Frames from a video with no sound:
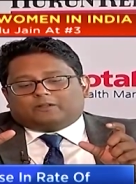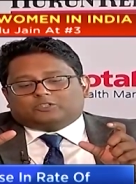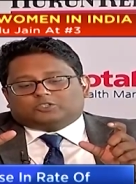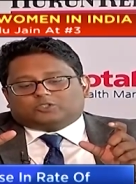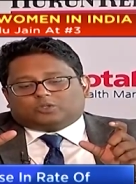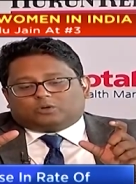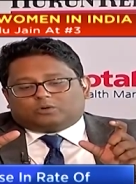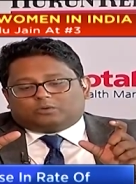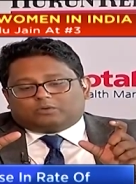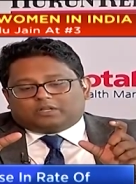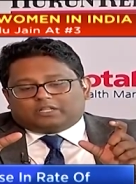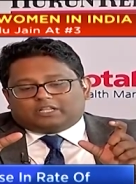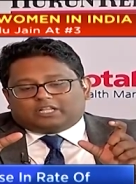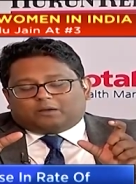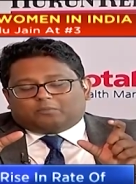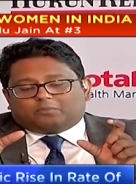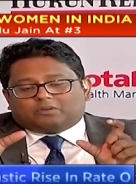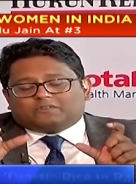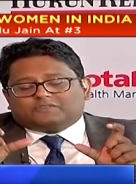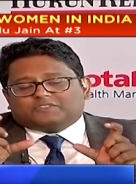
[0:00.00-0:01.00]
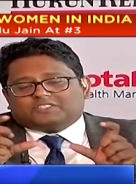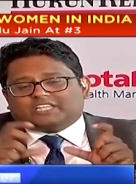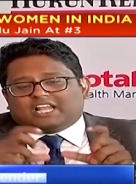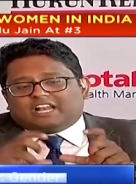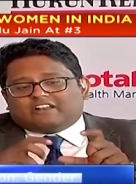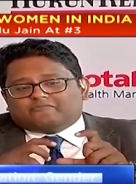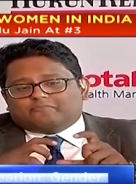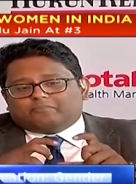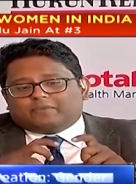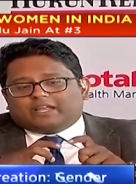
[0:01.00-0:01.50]
So number of
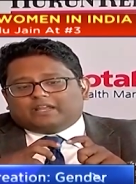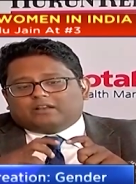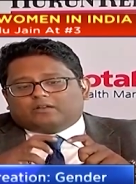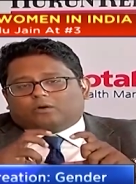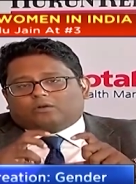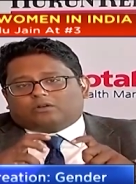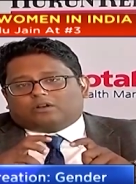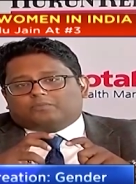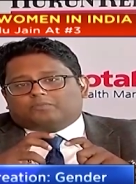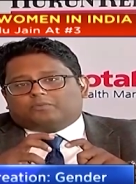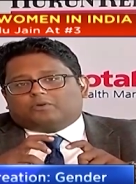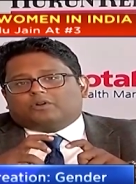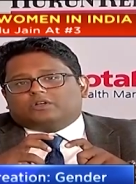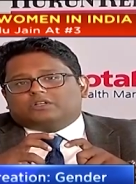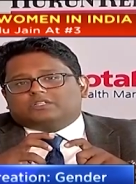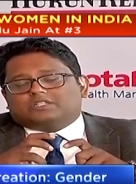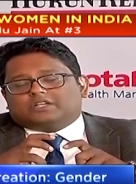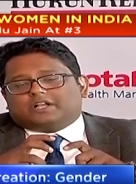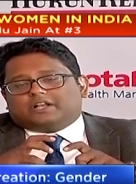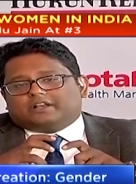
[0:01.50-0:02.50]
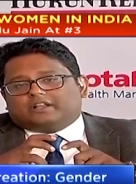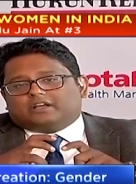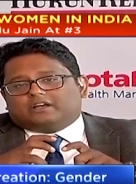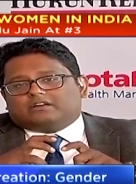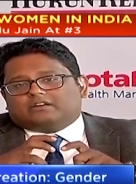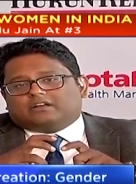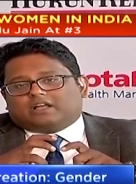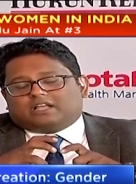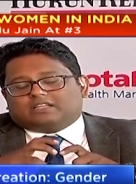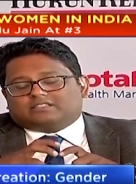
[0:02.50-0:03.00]
self-made entrepreneurs in
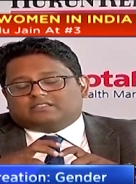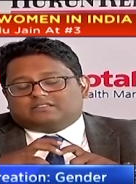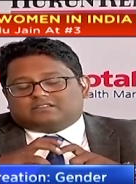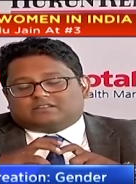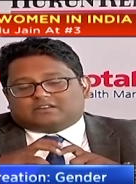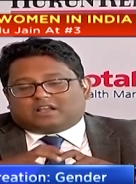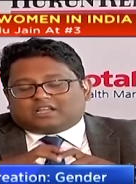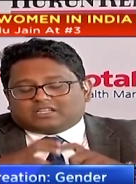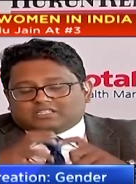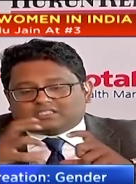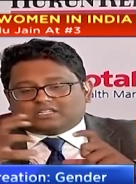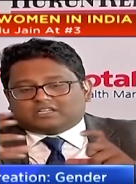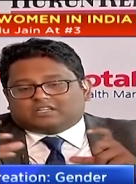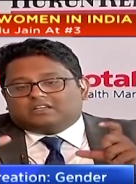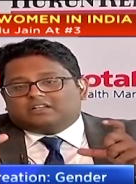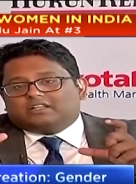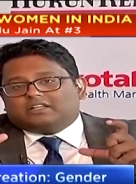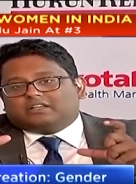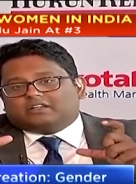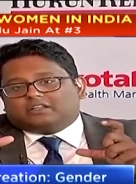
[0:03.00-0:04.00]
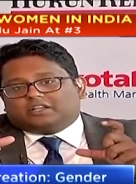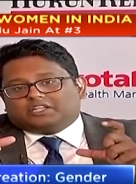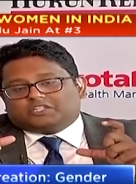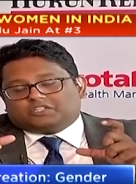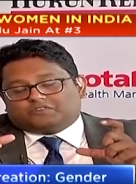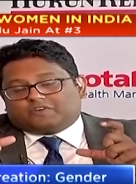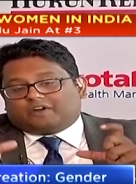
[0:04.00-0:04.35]
India has drastically increased.